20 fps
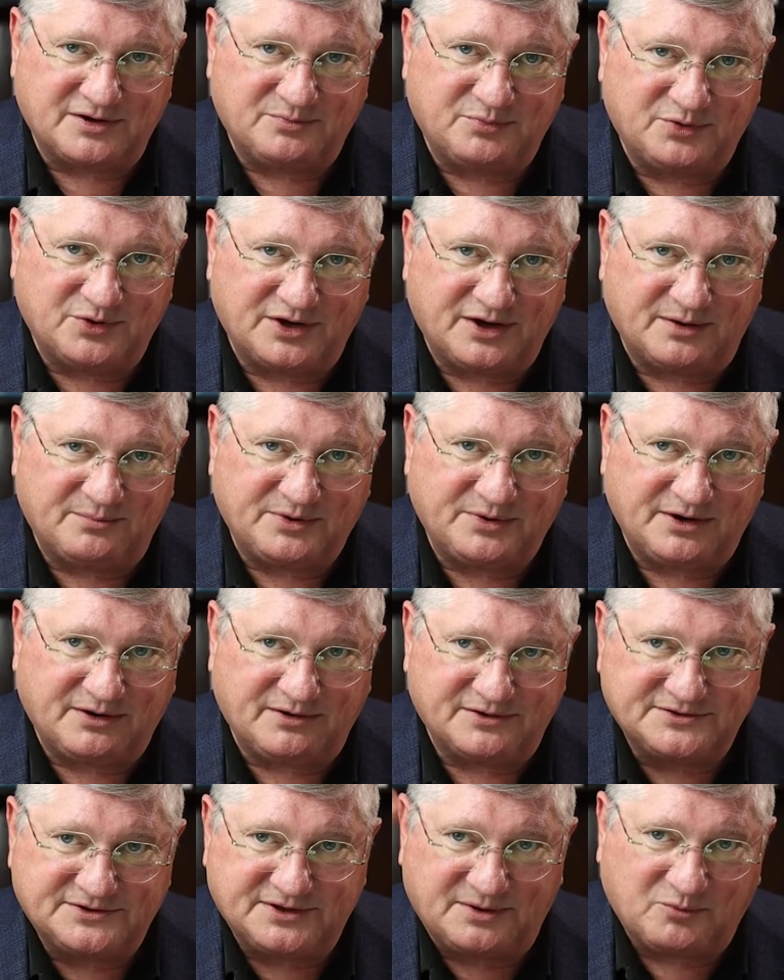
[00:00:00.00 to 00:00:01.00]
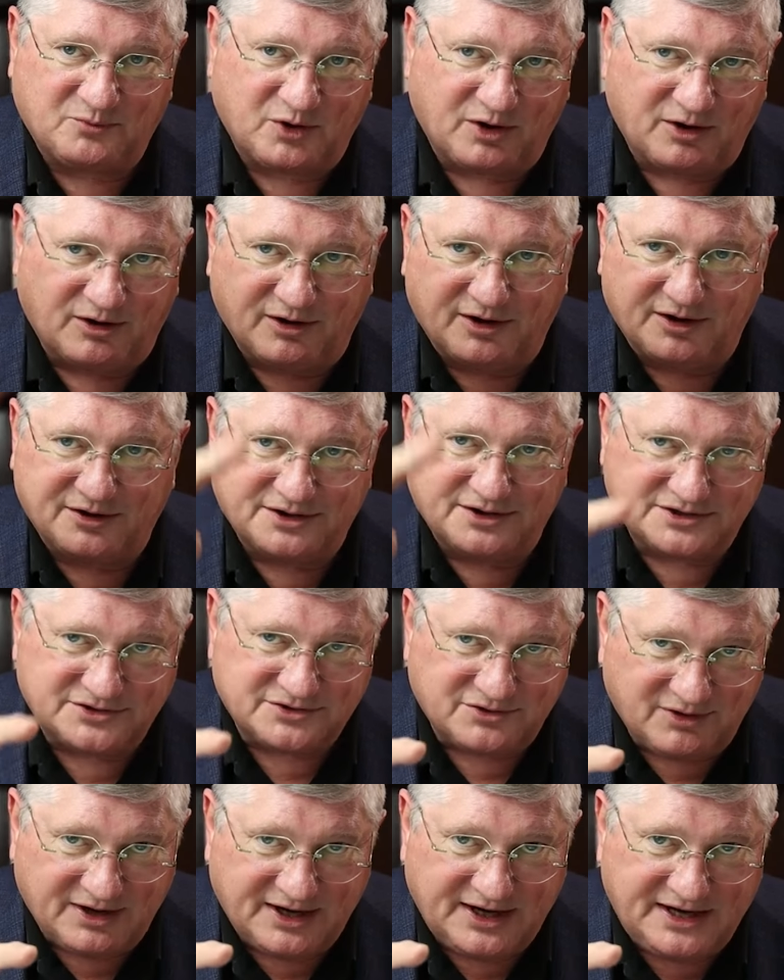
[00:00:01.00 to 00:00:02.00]
to put up here somewhere on the
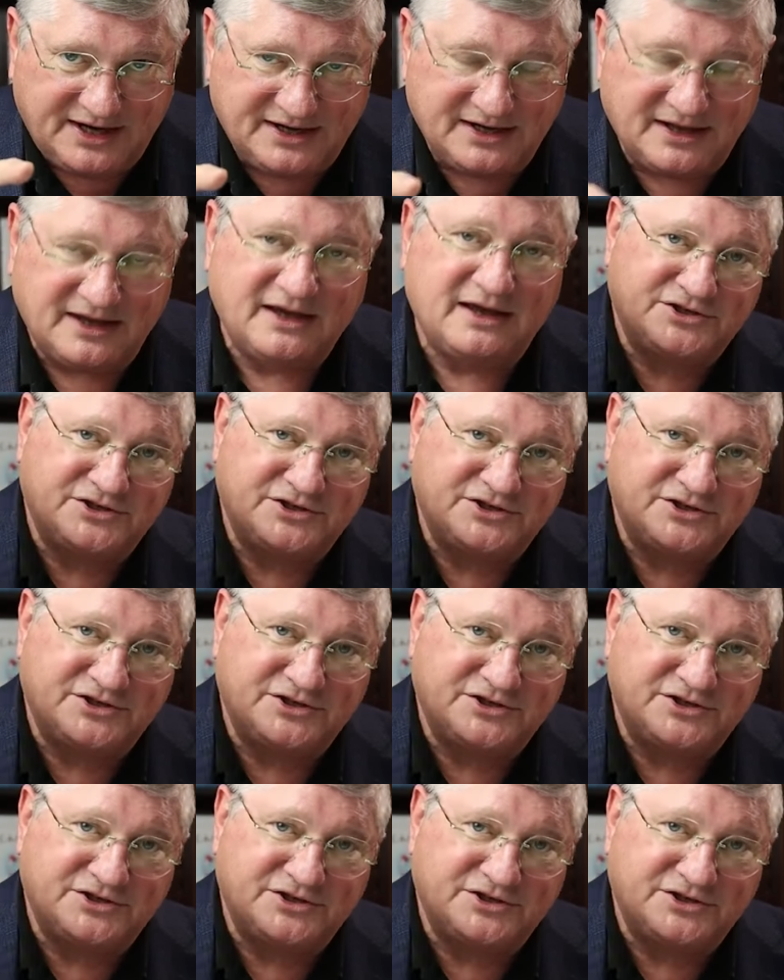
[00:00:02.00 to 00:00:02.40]
screen.